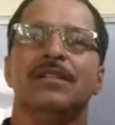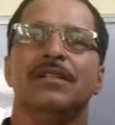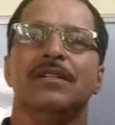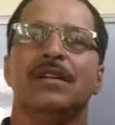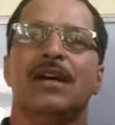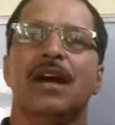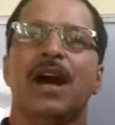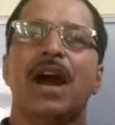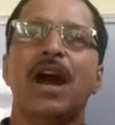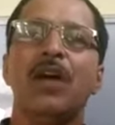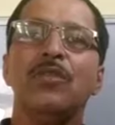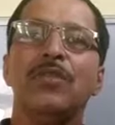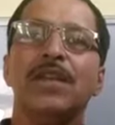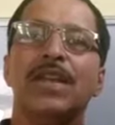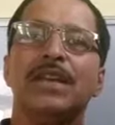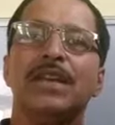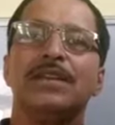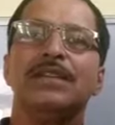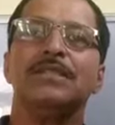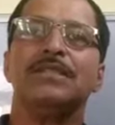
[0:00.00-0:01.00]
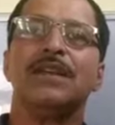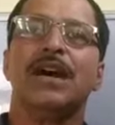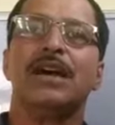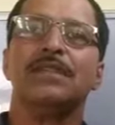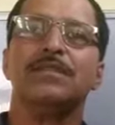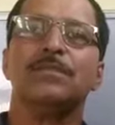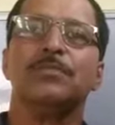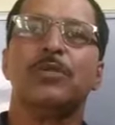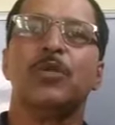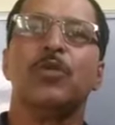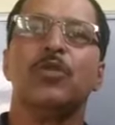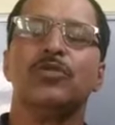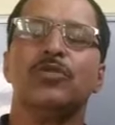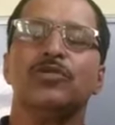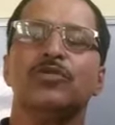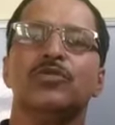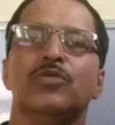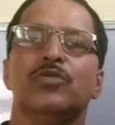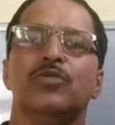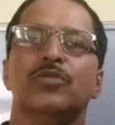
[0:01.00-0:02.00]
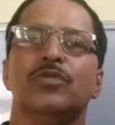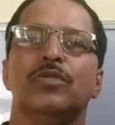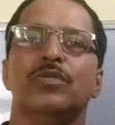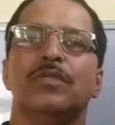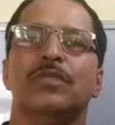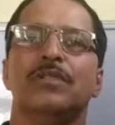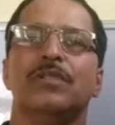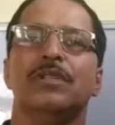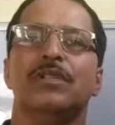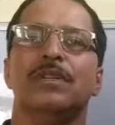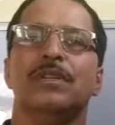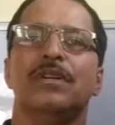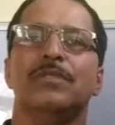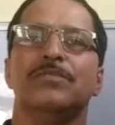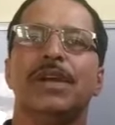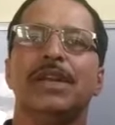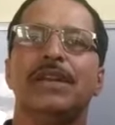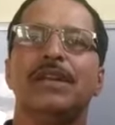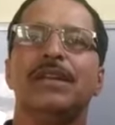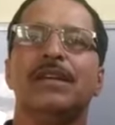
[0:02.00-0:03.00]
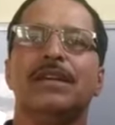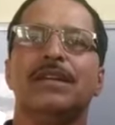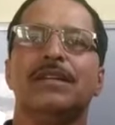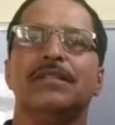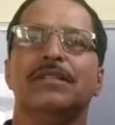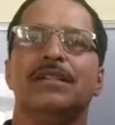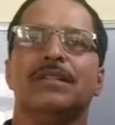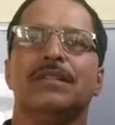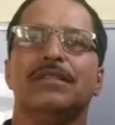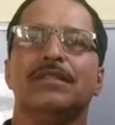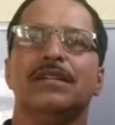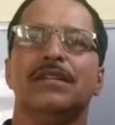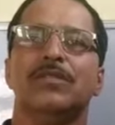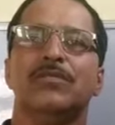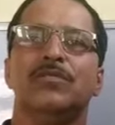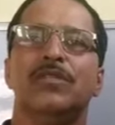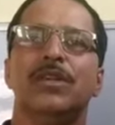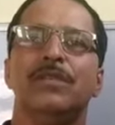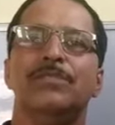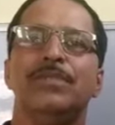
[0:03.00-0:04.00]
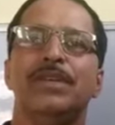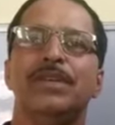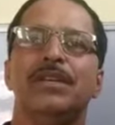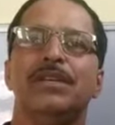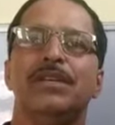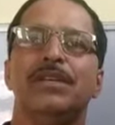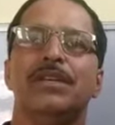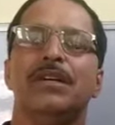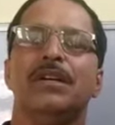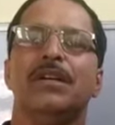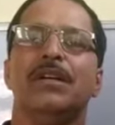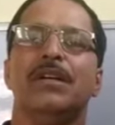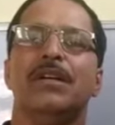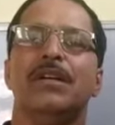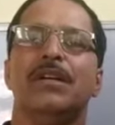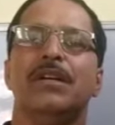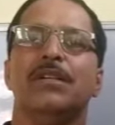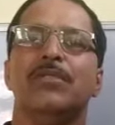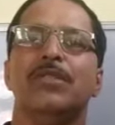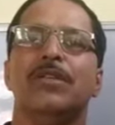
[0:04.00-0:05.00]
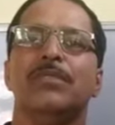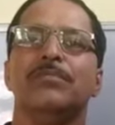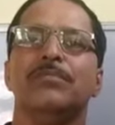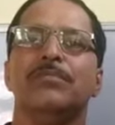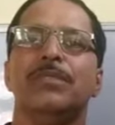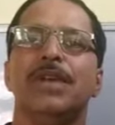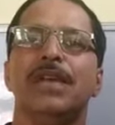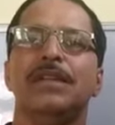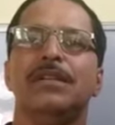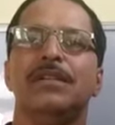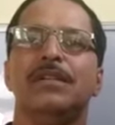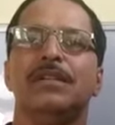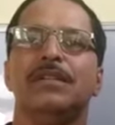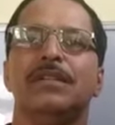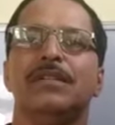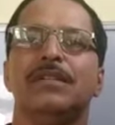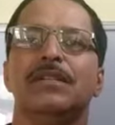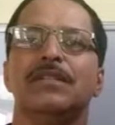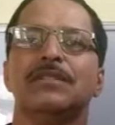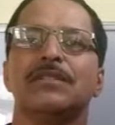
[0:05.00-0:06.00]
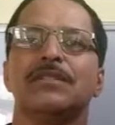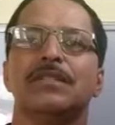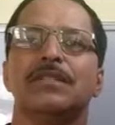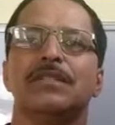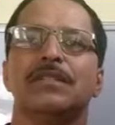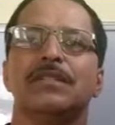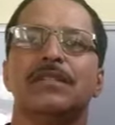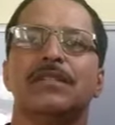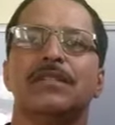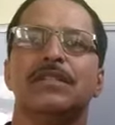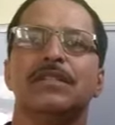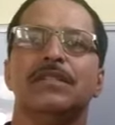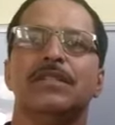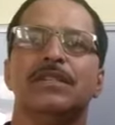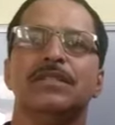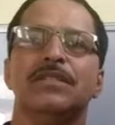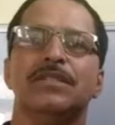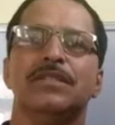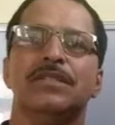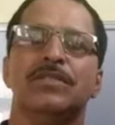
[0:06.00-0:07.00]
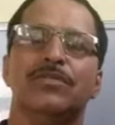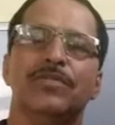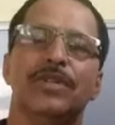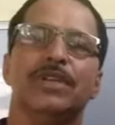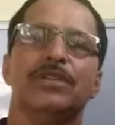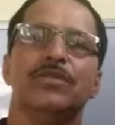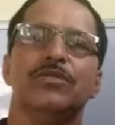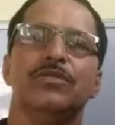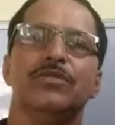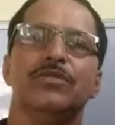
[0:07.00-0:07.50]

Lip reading: How electric charge flows through a metallic conductor will be our main discussion in this video.